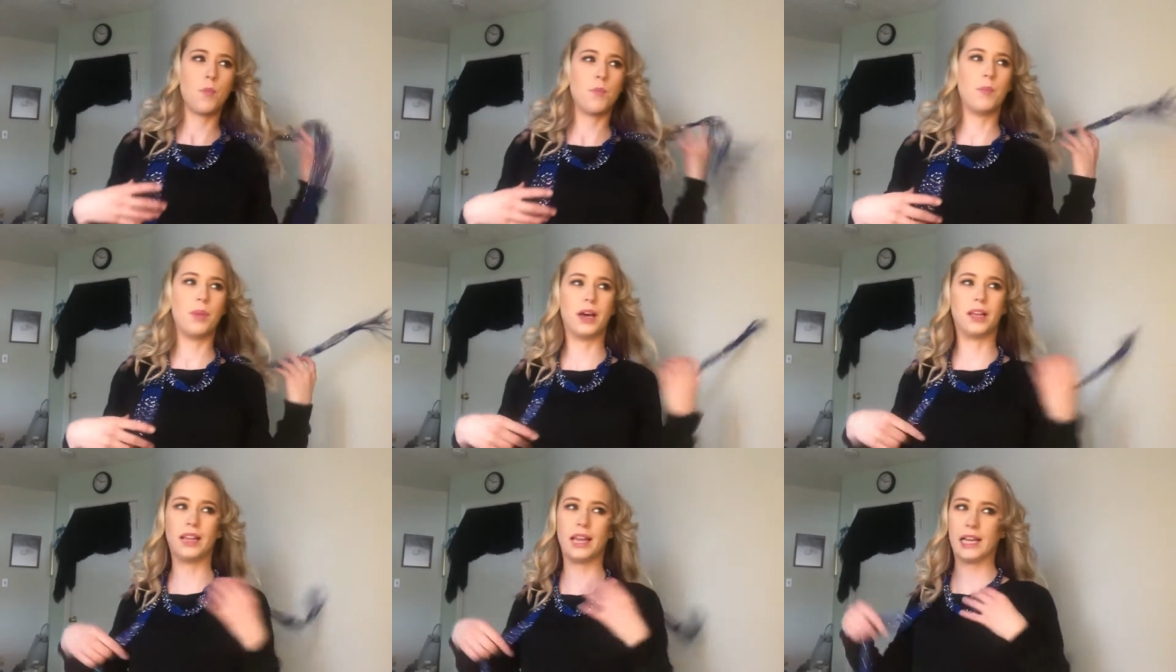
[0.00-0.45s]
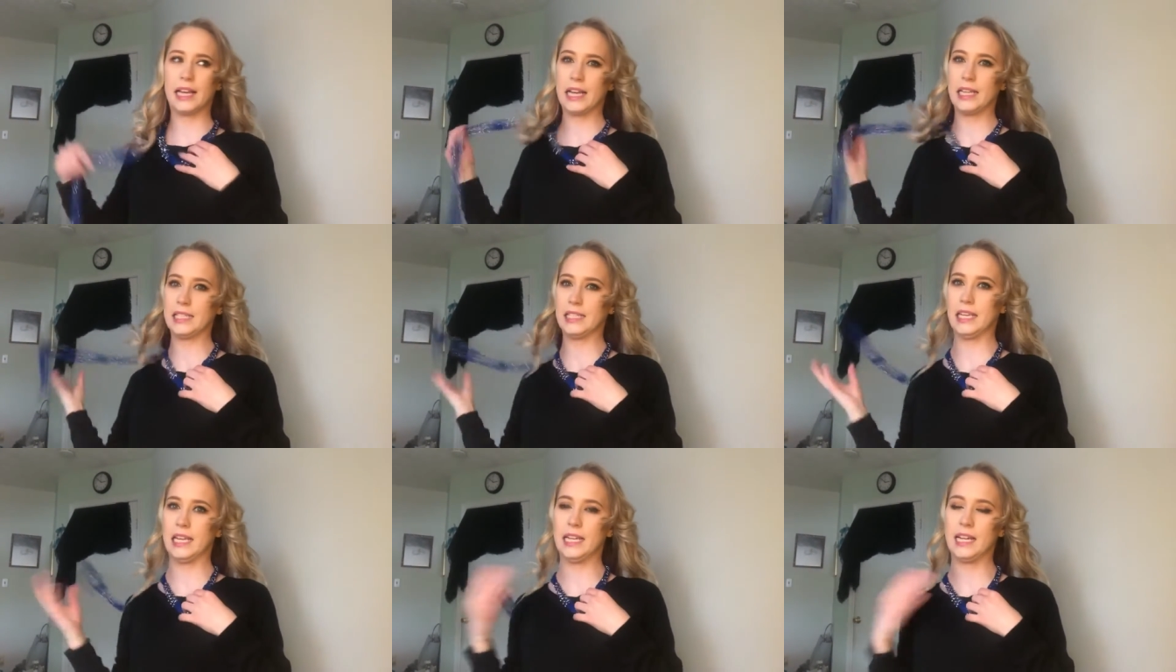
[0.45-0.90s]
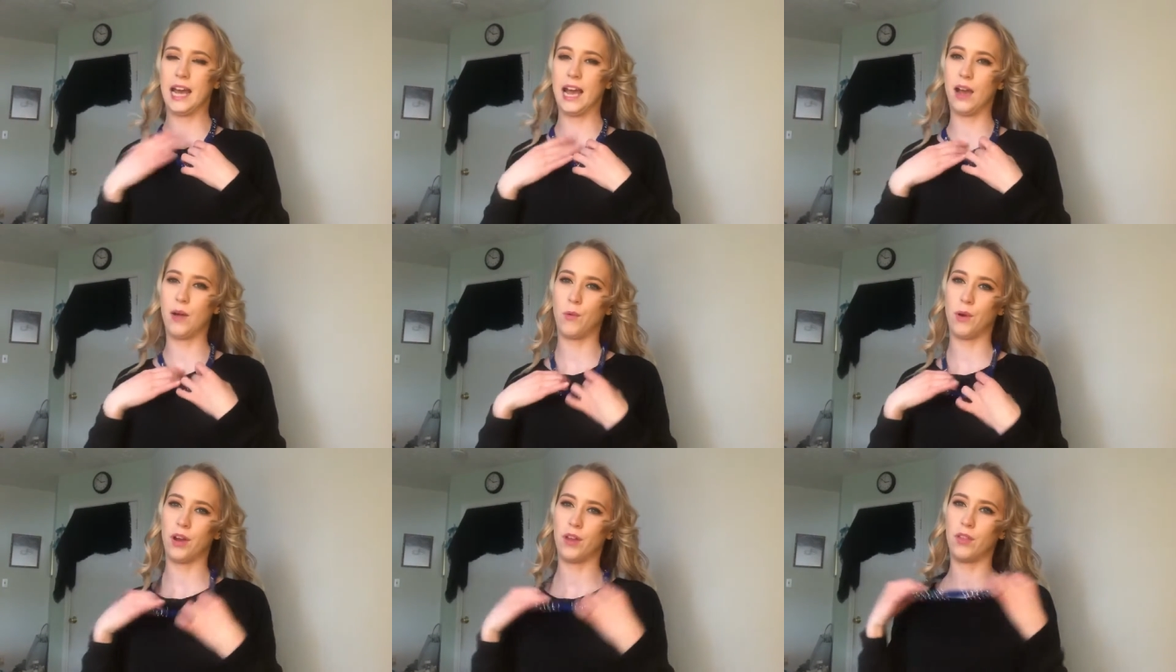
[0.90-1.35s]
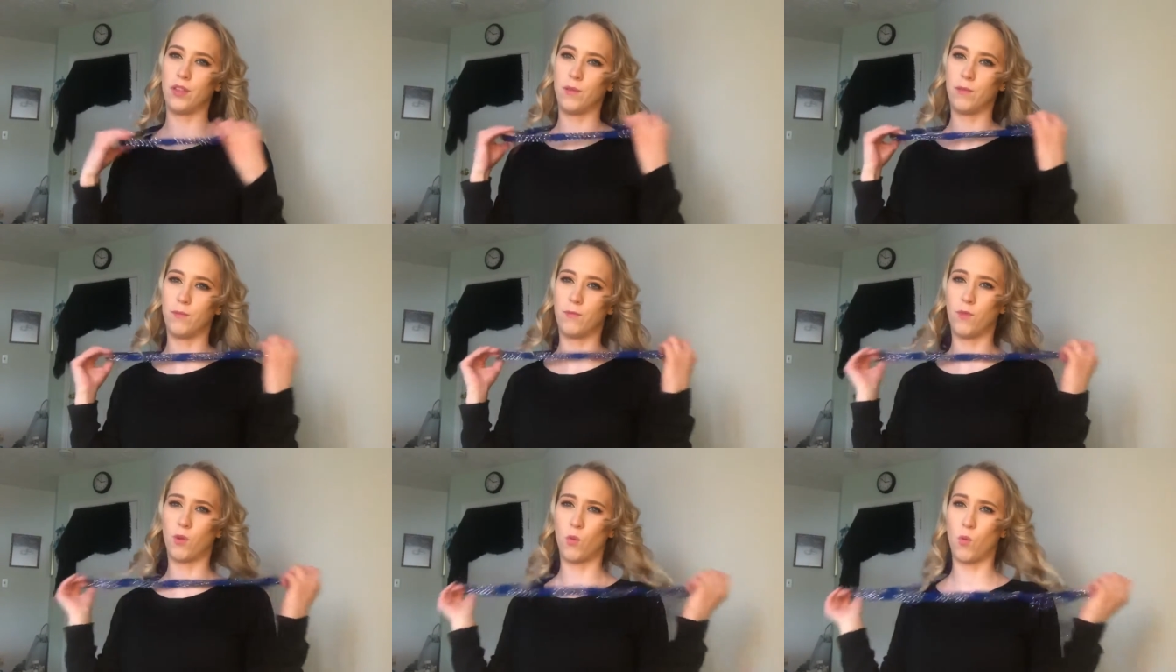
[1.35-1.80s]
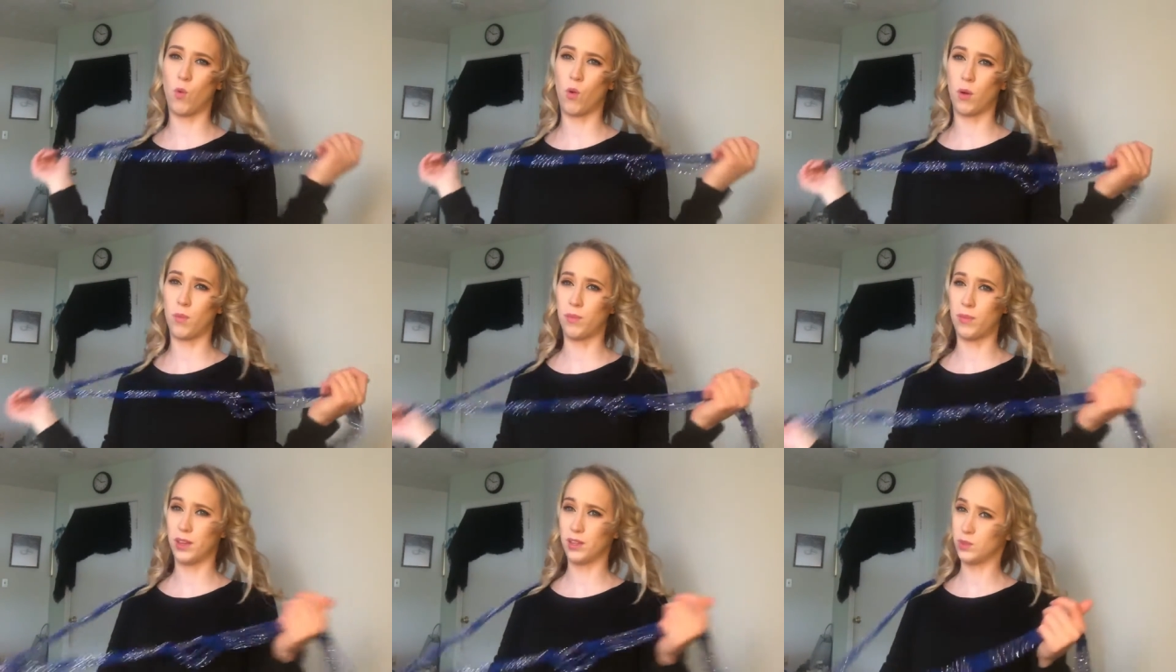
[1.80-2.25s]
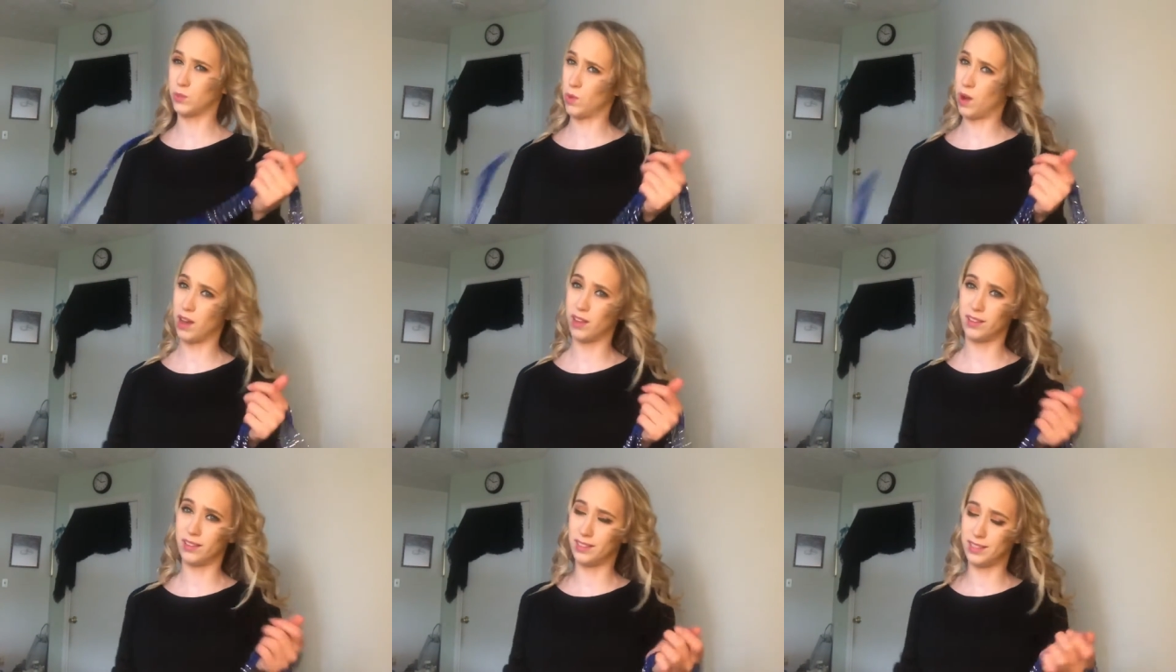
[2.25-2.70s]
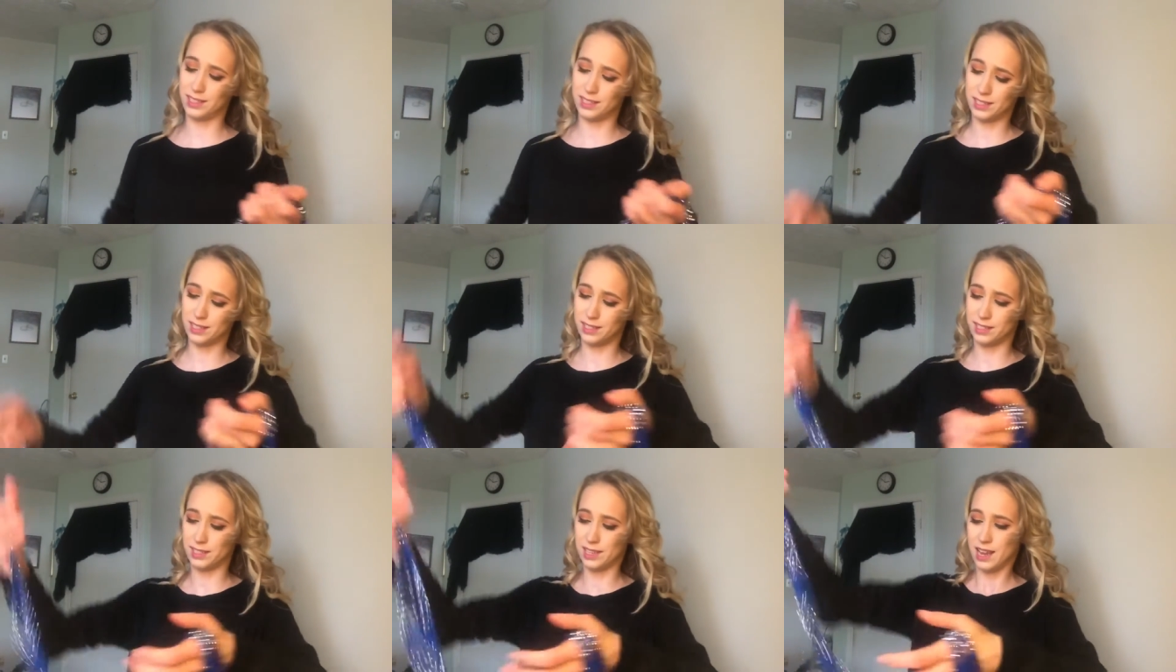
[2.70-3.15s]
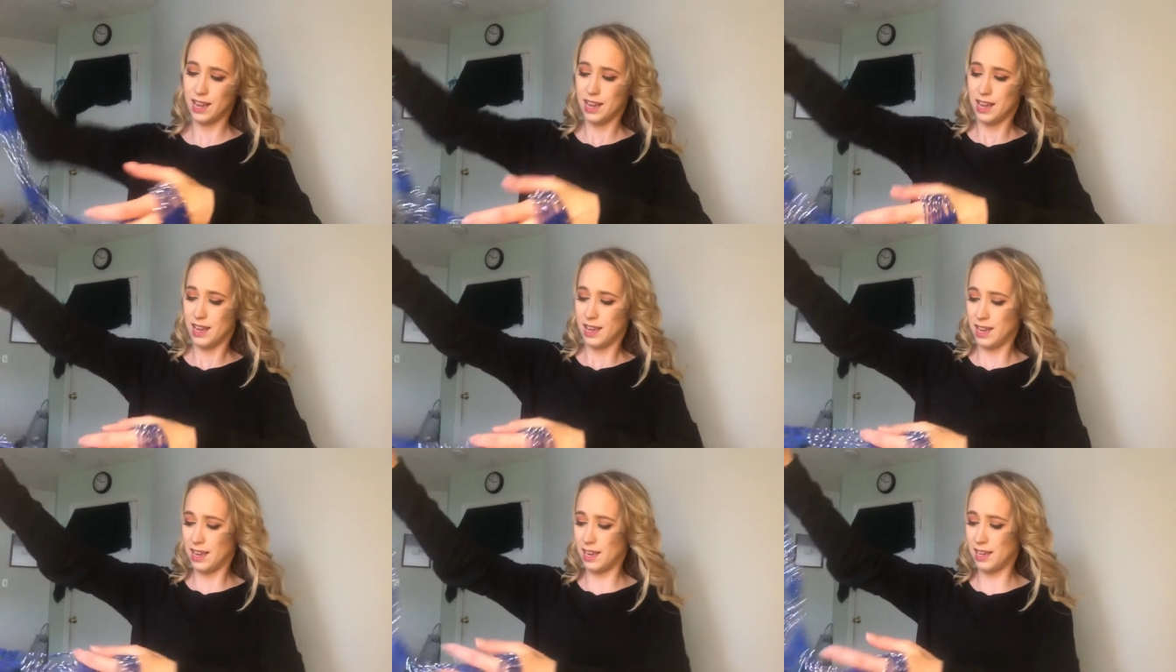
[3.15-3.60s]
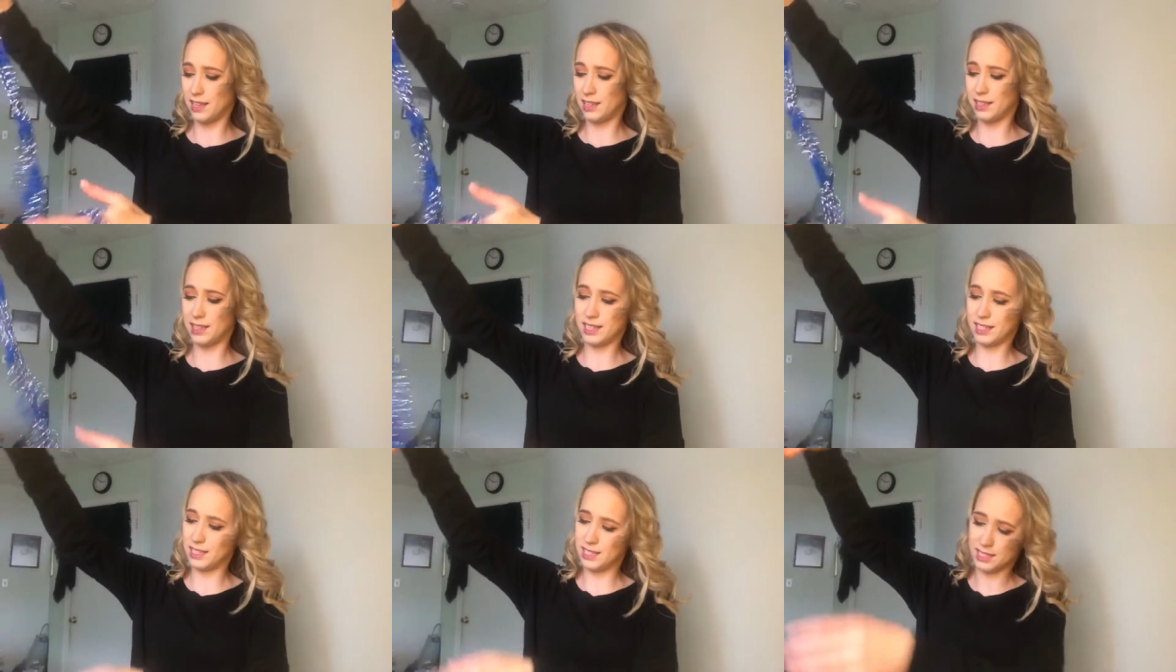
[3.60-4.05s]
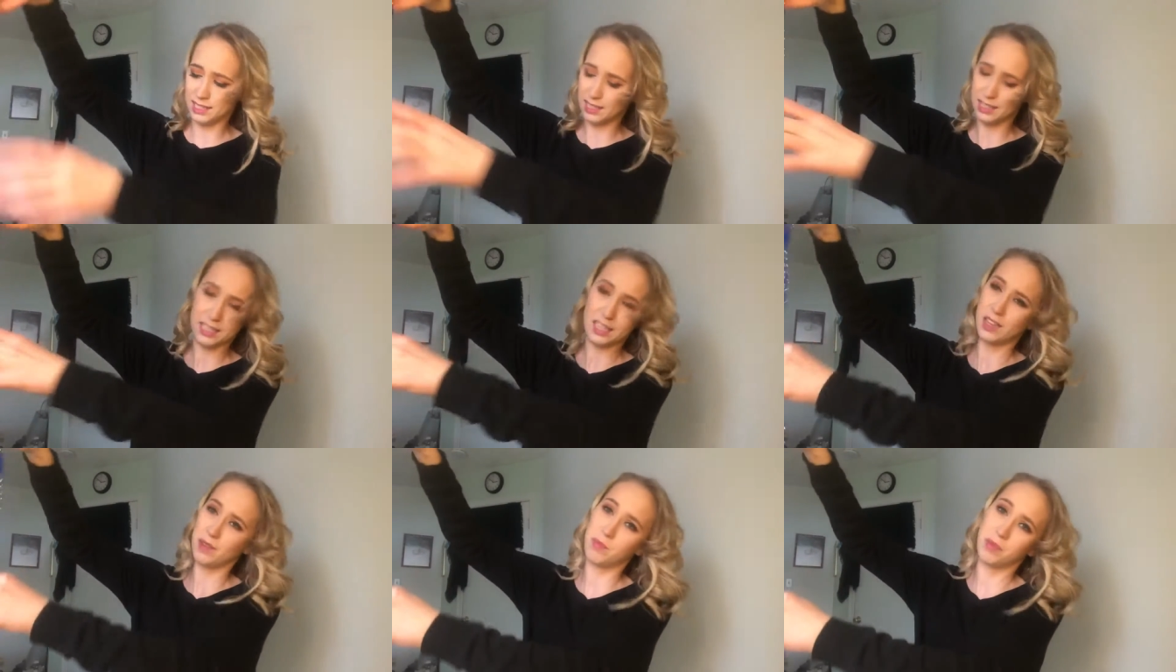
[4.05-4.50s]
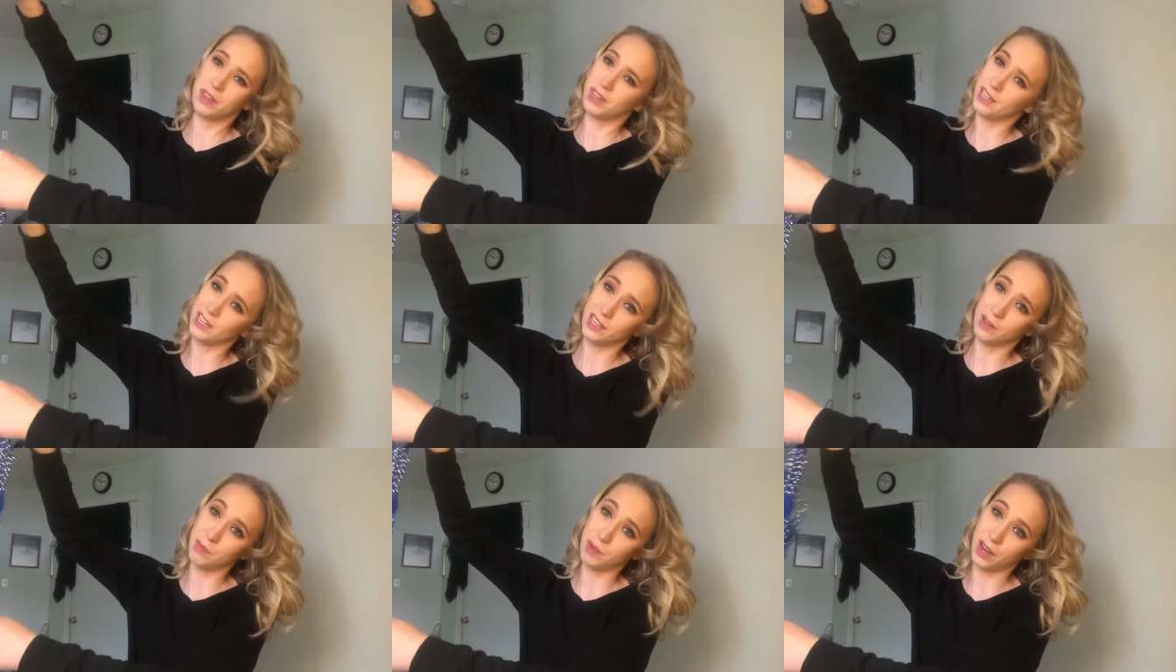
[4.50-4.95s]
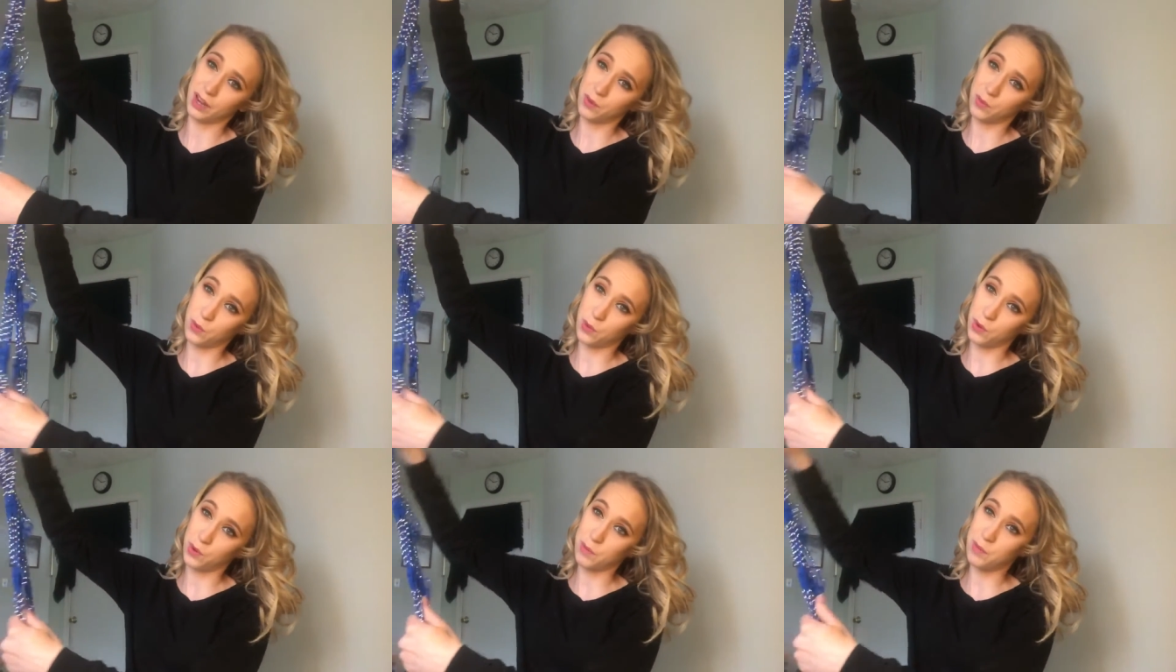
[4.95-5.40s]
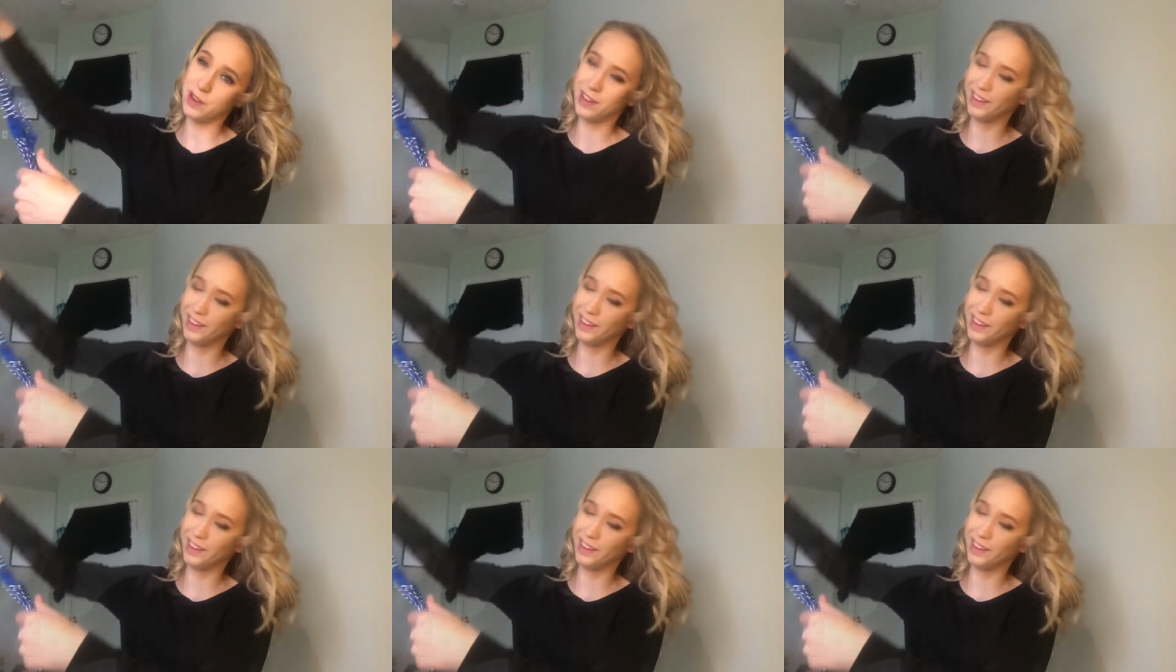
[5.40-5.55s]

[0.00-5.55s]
But like I said, I wear them for warmth as well. And this is, and this isn't keeping anybody warm.